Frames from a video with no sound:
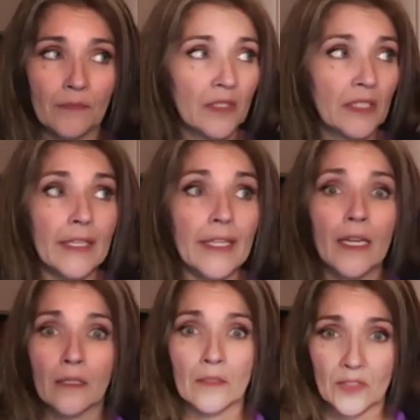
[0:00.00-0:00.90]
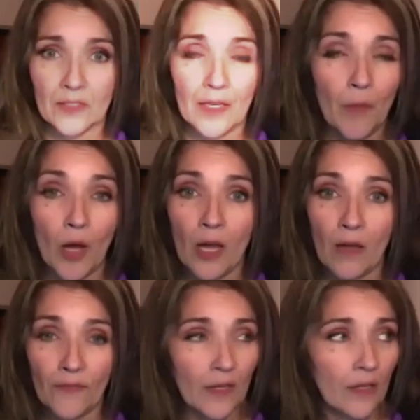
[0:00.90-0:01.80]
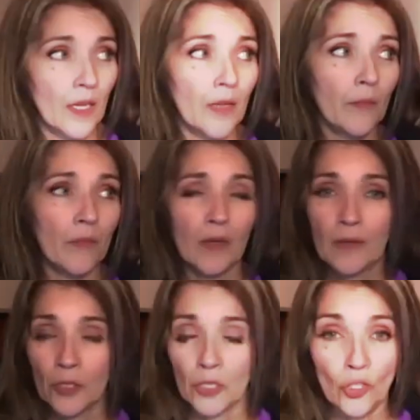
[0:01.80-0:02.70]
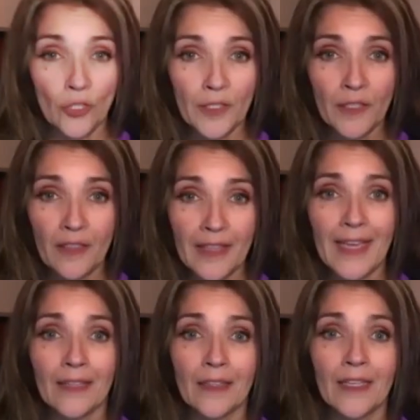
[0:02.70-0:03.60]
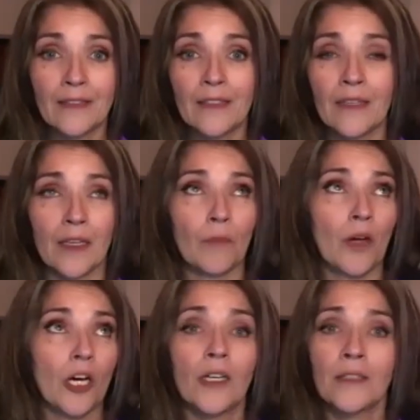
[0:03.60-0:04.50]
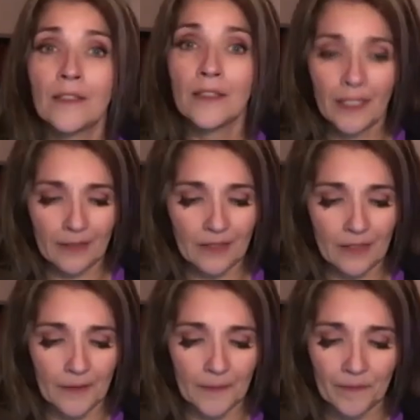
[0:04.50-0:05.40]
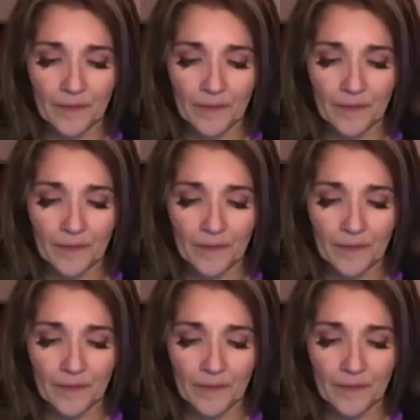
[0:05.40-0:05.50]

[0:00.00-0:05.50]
Next, I'm off. I'm learned that lesson. I'm on to the next thing.